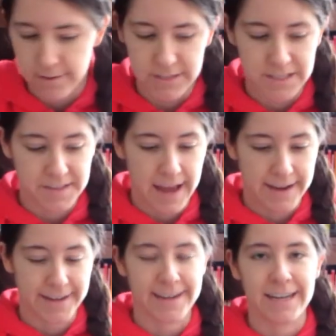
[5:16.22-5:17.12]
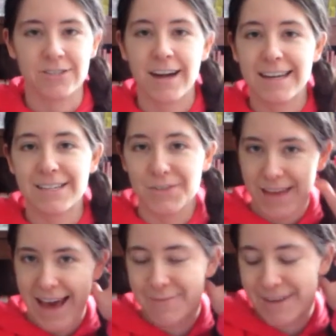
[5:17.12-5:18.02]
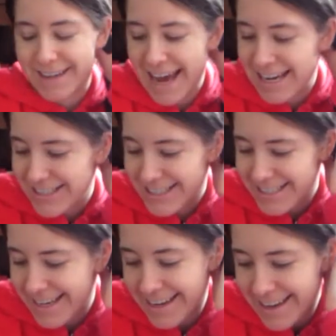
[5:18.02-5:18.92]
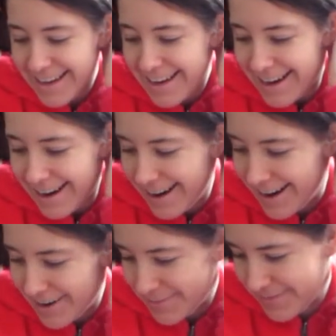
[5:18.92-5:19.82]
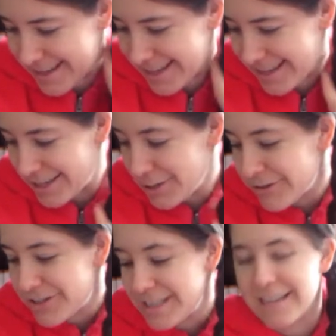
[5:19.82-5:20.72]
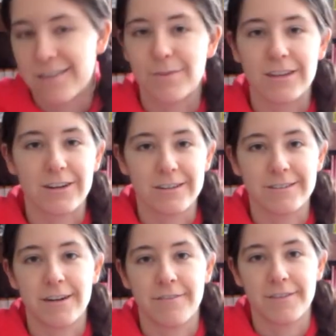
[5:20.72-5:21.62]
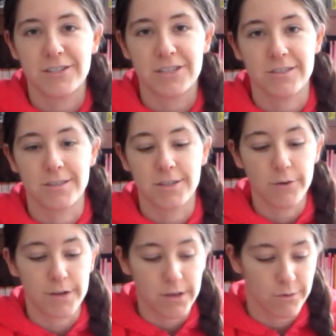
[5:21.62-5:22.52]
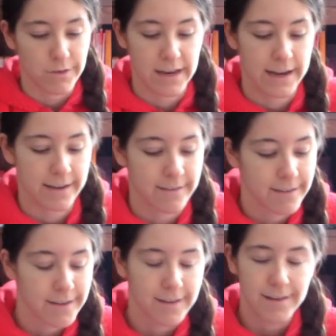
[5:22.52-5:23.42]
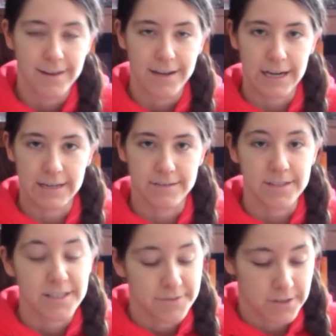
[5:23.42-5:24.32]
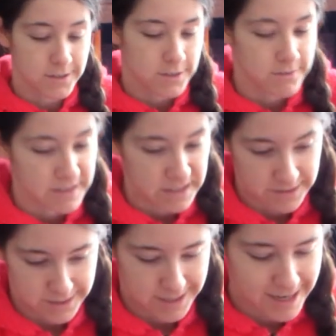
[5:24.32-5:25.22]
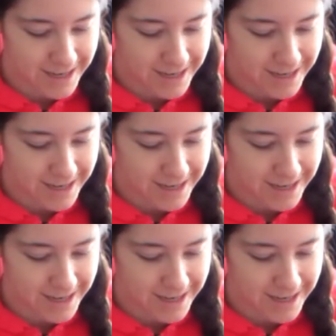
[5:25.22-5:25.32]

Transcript: which is handy. And I try and do that, but occasionally, um, usually it's with the girl stuff. They're just so cute that I, it's difficult to resist.